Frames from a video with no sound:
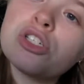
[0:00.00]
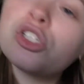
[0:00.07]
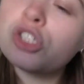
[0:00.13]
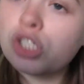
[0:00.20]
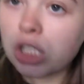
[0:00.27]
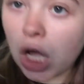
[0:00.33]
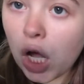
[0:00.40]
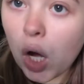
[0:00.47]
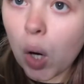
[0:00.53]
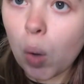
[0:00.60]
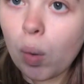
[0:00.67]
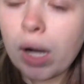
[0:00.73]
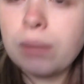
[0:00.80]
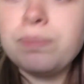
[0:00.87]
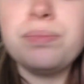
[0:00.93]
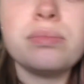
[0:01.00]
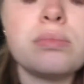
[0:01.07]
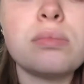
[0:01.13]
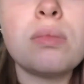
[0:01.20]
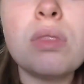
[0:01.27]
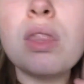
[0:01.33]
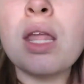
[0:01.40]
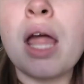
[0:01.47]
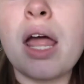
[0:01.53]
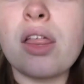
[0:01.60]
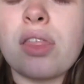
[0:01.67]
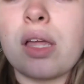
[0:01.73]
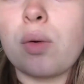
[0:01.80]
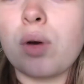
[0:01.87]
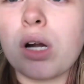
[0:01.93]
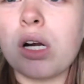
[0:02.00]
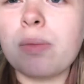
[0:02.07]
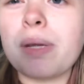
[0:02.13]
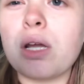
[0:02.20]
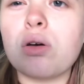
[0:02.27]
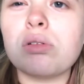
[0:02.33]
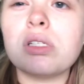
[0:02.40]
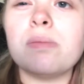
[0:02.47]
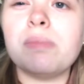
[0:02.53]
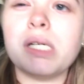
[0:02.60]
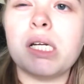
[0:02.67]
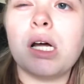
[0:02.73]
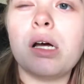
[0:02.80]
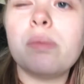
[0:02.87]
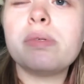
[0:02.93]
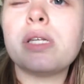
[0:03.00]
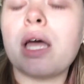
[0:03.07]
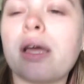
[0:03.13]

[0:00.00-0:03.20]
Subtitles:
so I think we're gonna be going to B-Dubs,